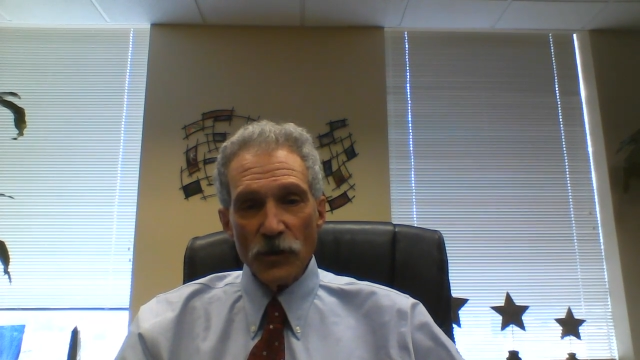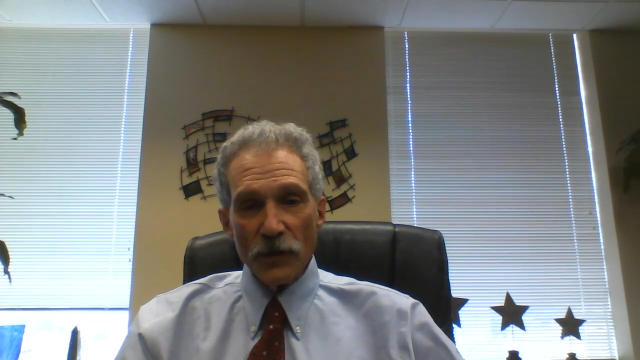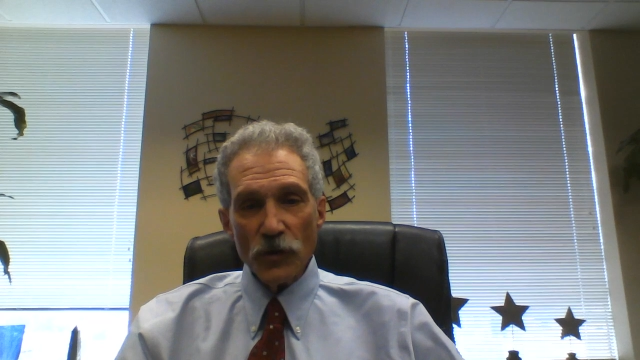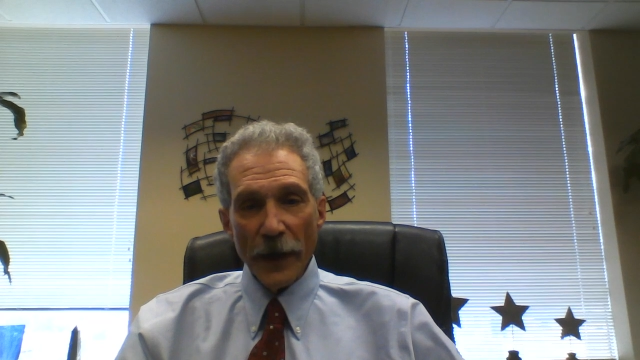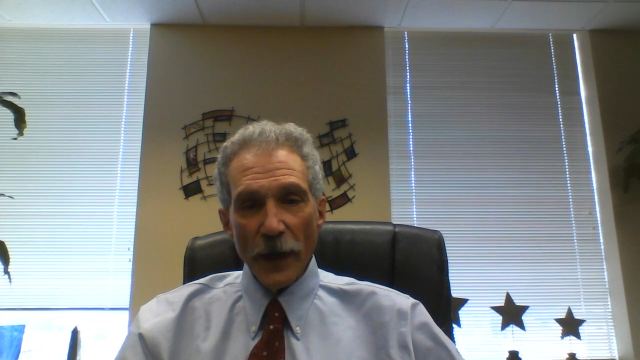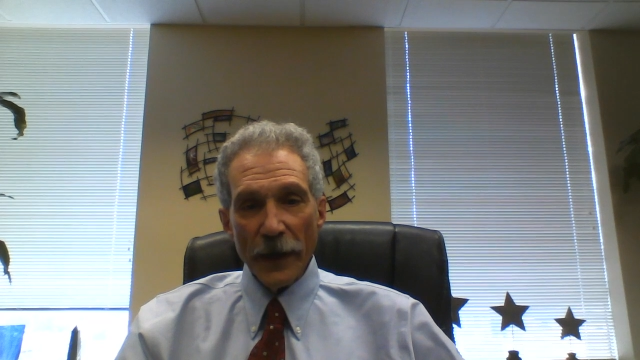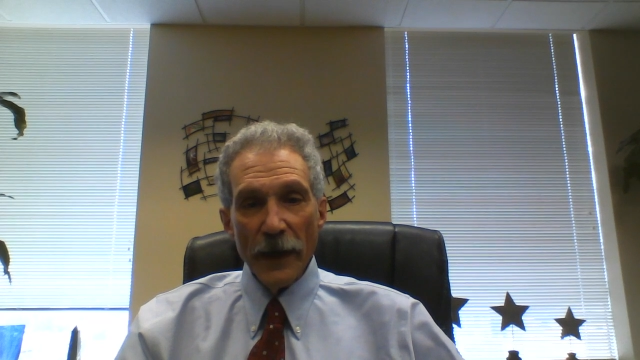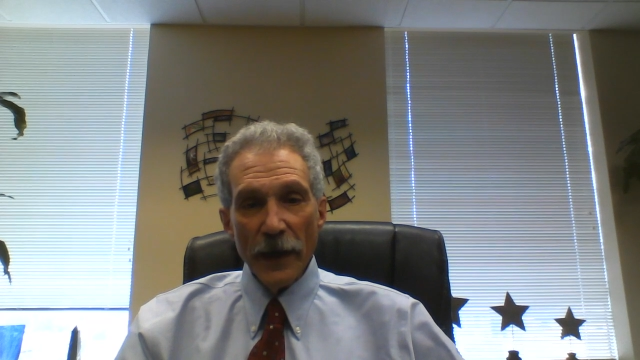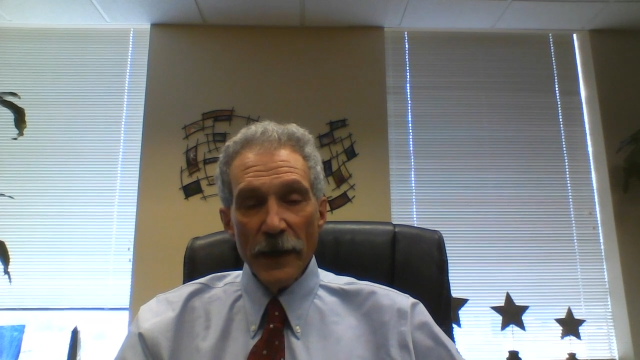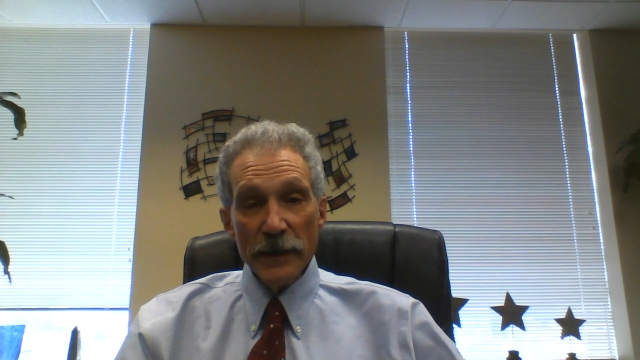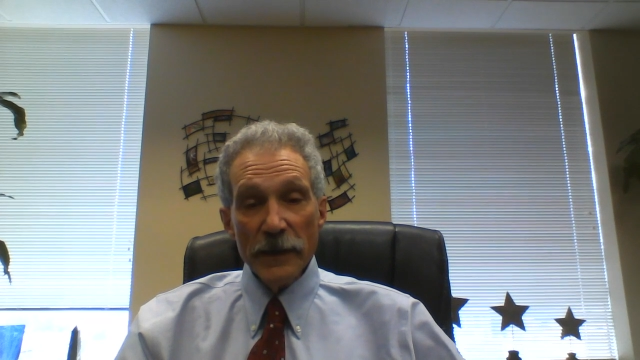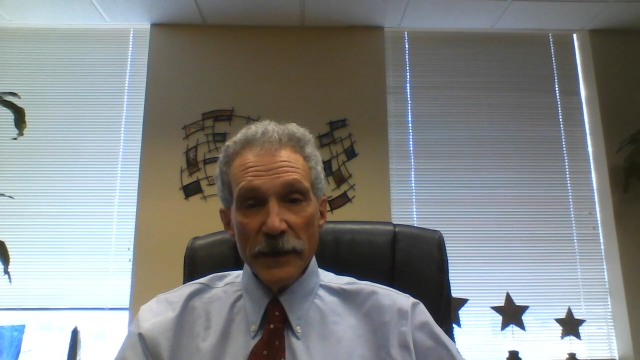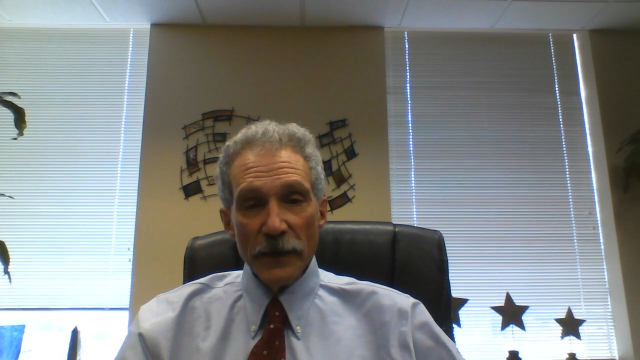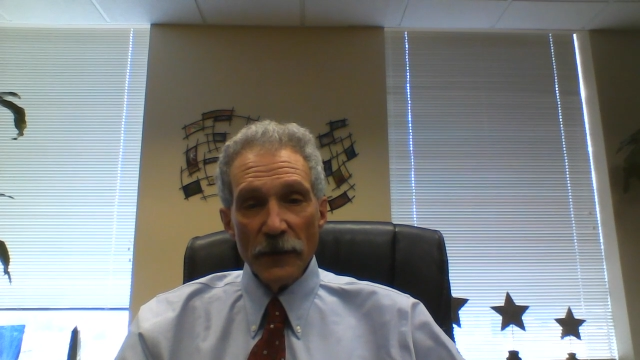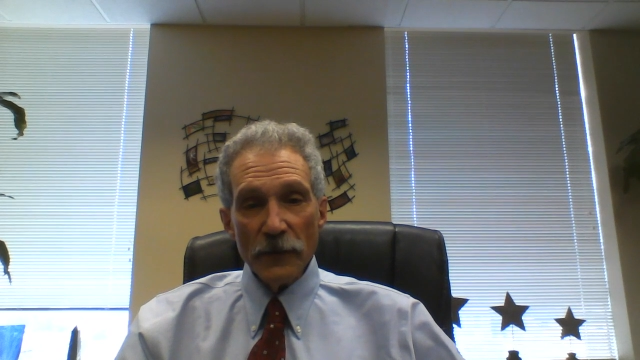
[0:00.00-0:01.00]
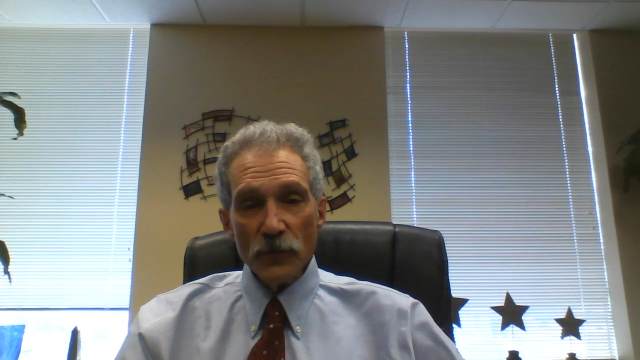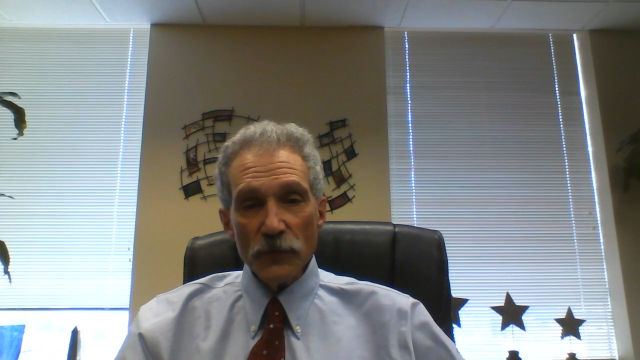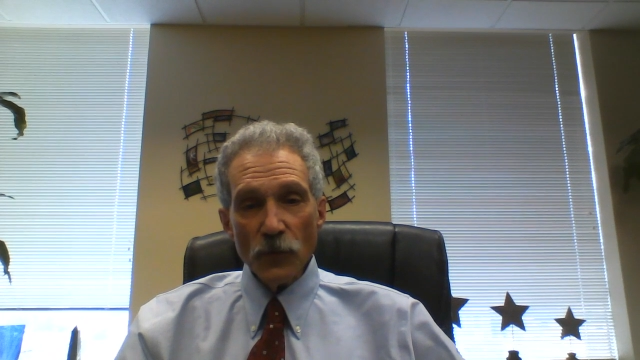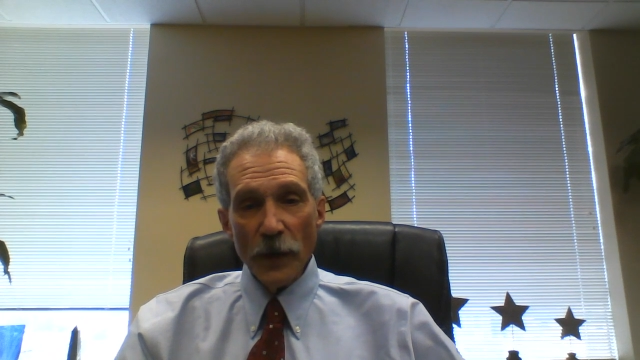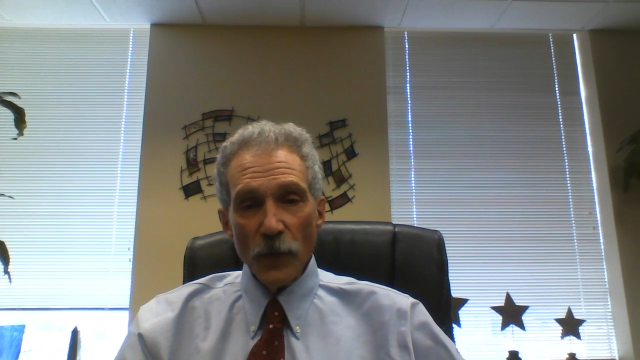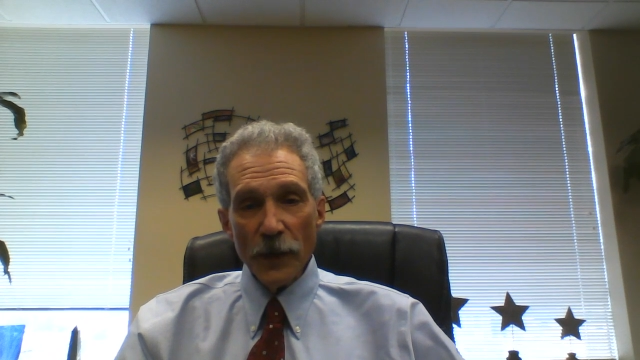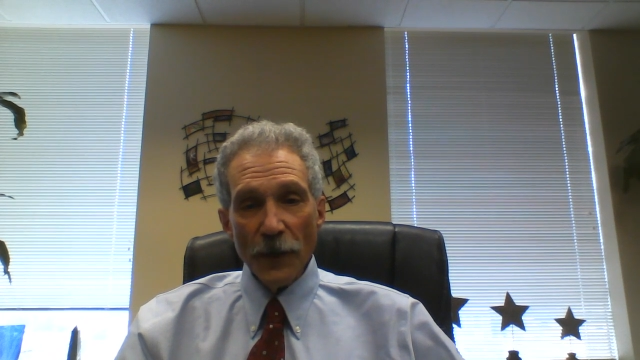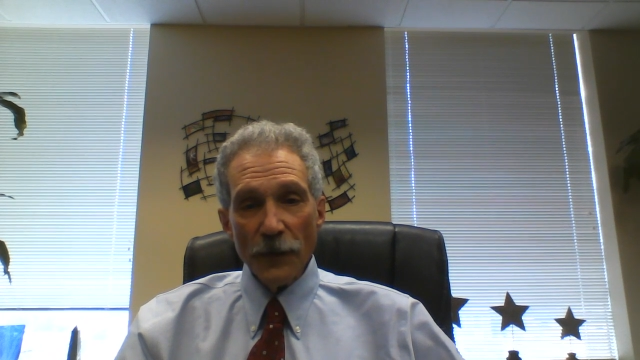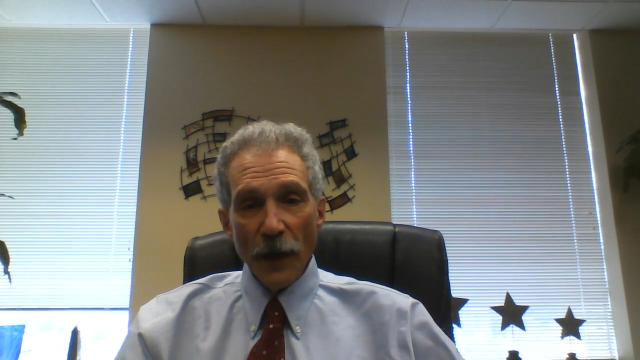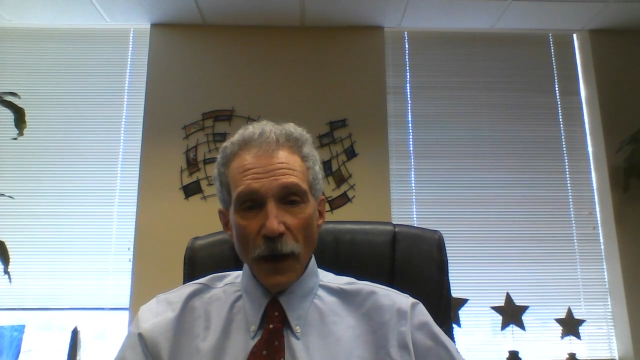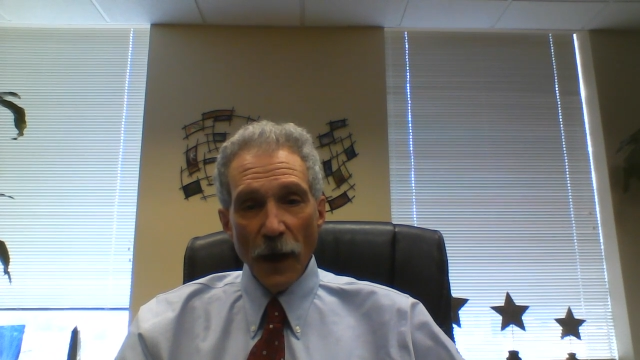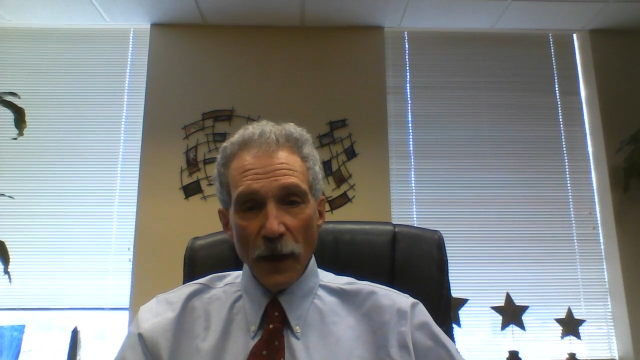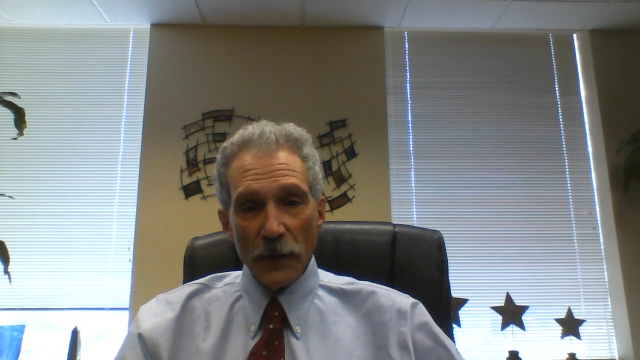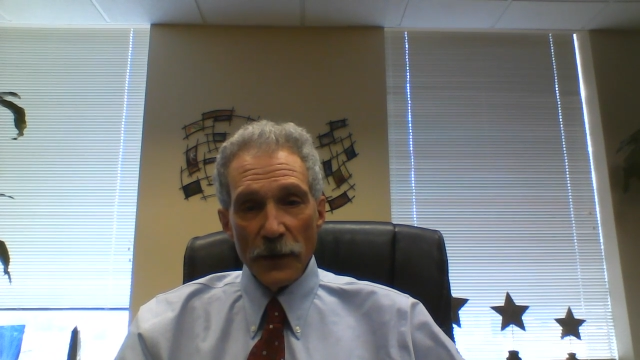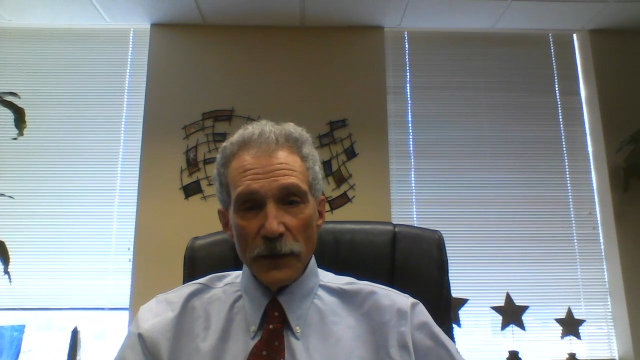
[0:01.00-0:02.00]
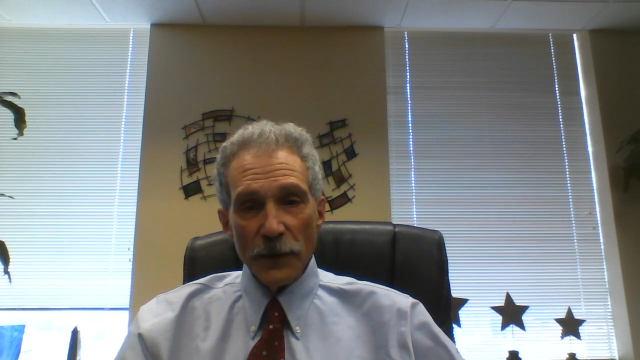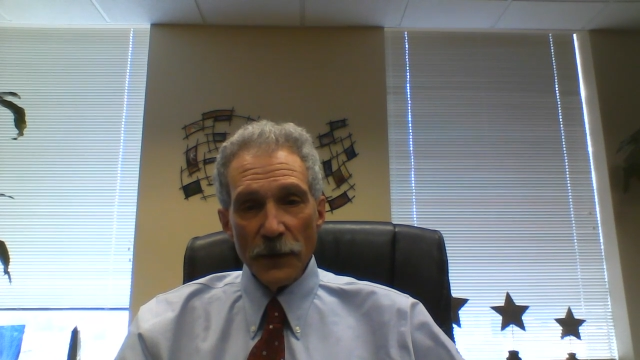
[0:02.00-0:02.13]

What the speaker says: track, deals with art.